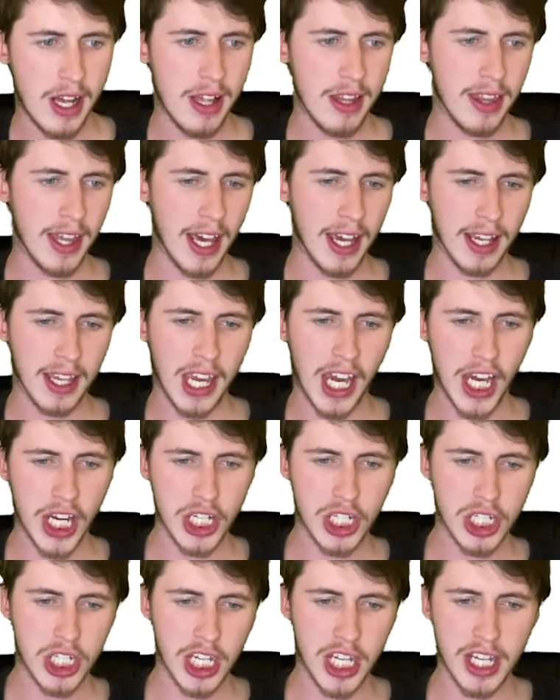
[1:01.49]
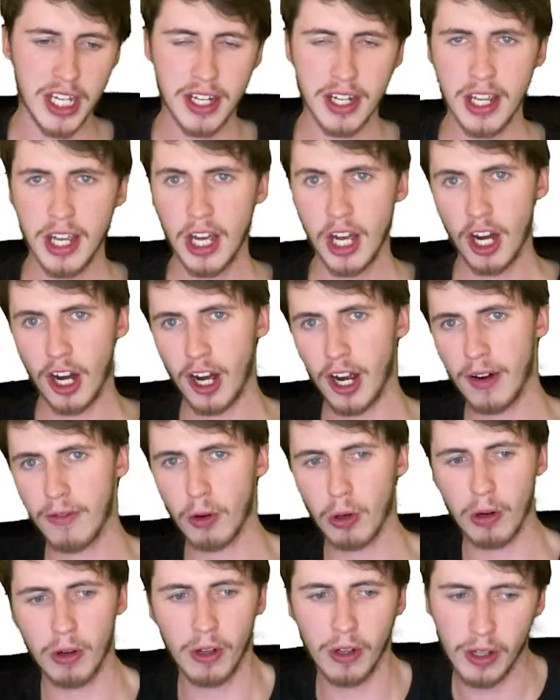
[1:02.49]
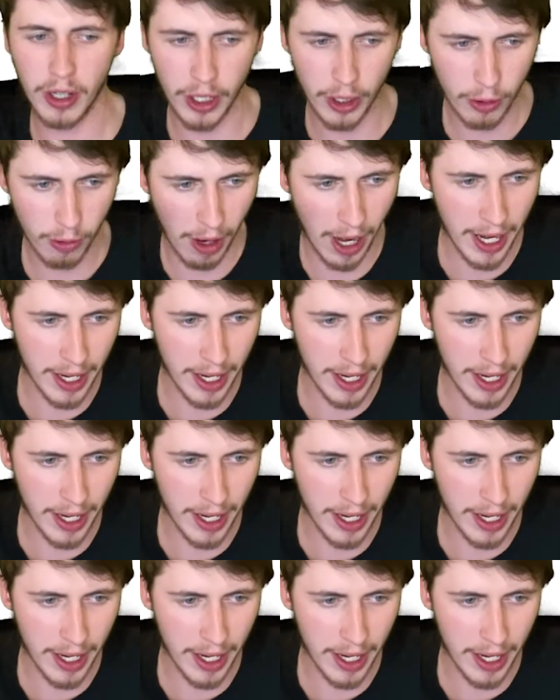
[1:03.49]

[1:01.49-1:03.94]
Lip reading: that cashed in. Overall, a great